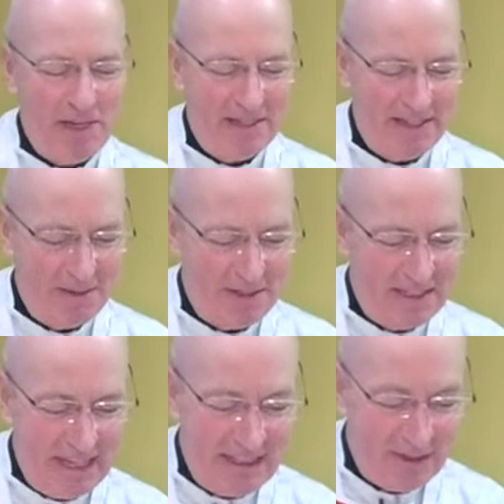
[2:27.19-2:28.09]
It seems that
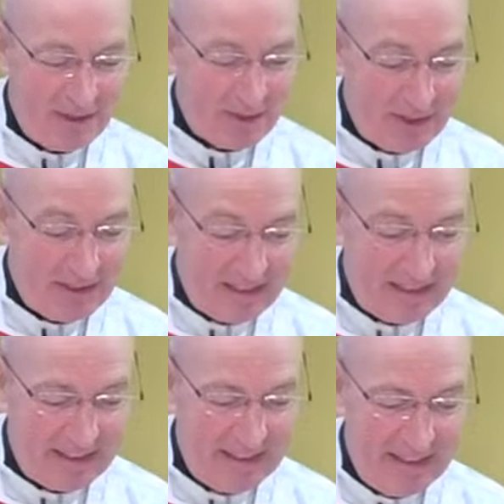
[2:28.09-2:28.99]
Nathanael
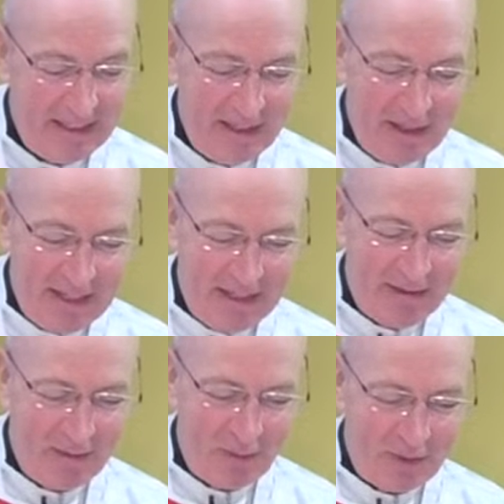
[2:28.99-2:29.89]
certainly
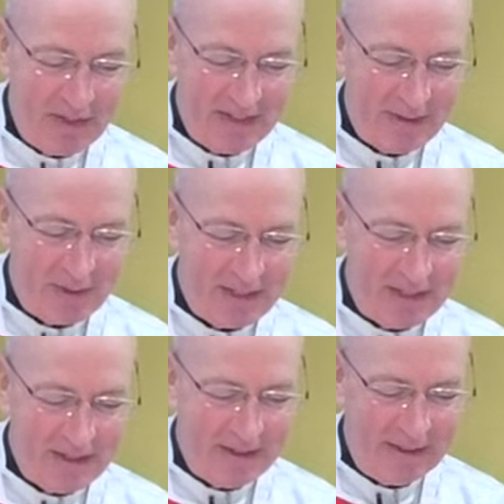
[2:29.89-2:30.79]
was a
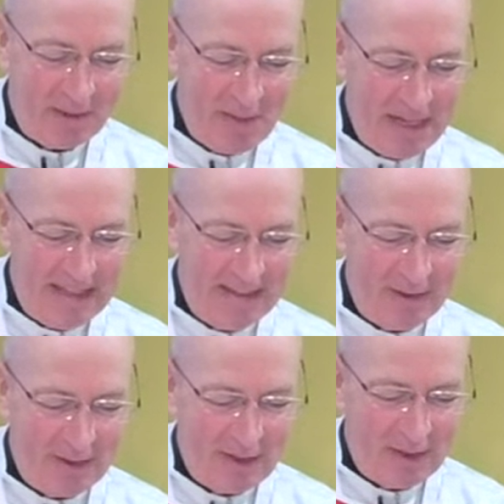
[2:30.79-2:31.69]
discerning man
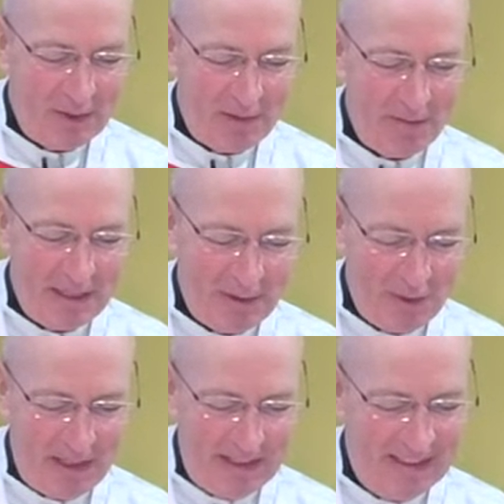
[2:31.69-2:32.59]
under the fig
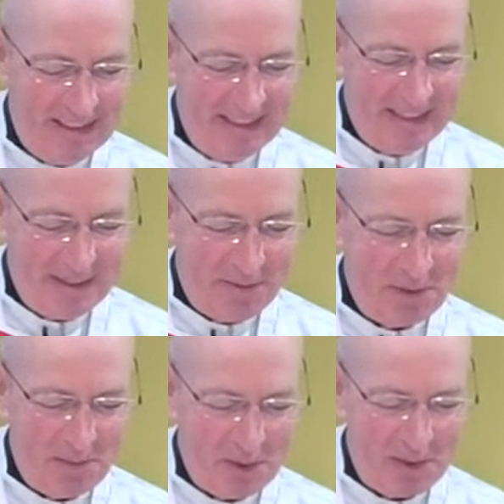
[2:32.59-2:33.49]
tree.
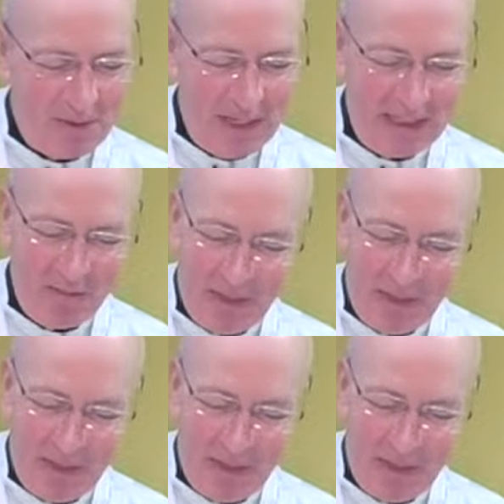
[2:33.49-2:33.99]
Something must have taken